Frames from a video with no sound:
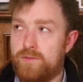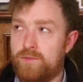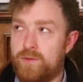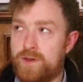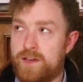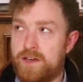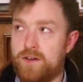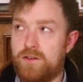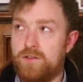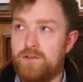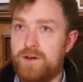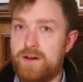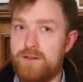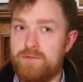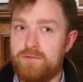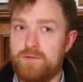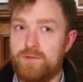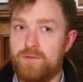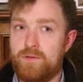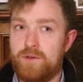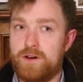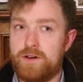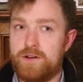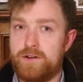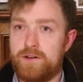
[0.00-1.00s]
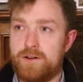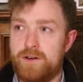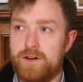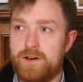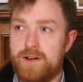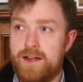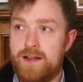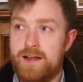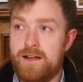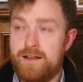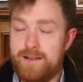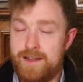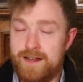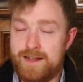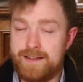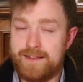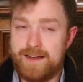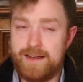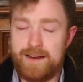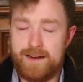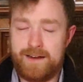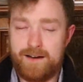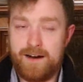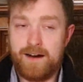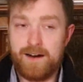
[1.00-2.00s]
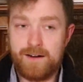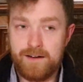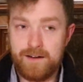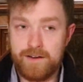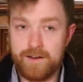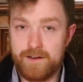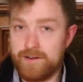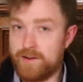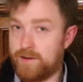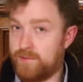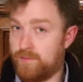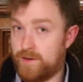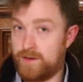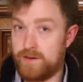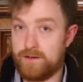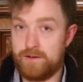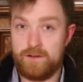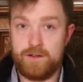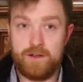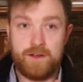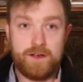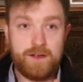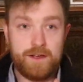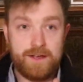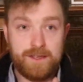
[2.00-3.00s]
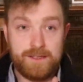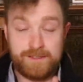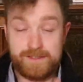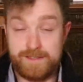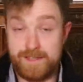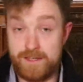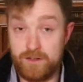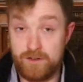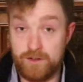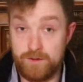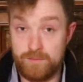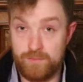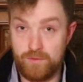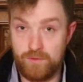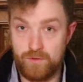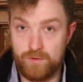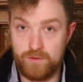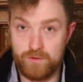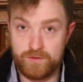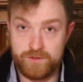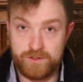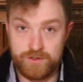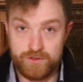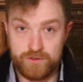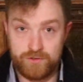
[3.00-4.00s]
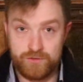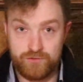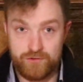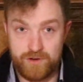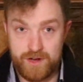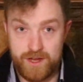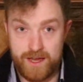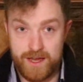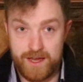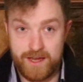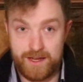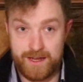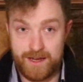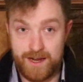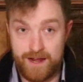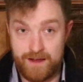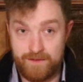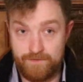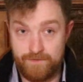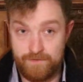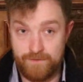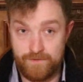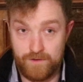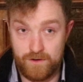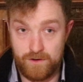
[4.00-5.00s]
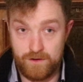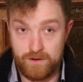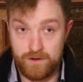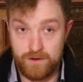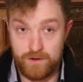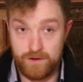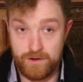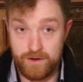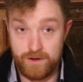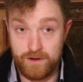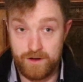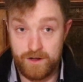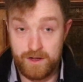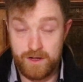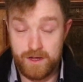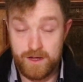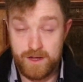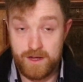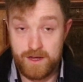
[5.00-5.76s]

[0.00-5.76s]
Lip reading: We could go out in the water like that in Ireland, and we could sit on the boats and drink and have fun,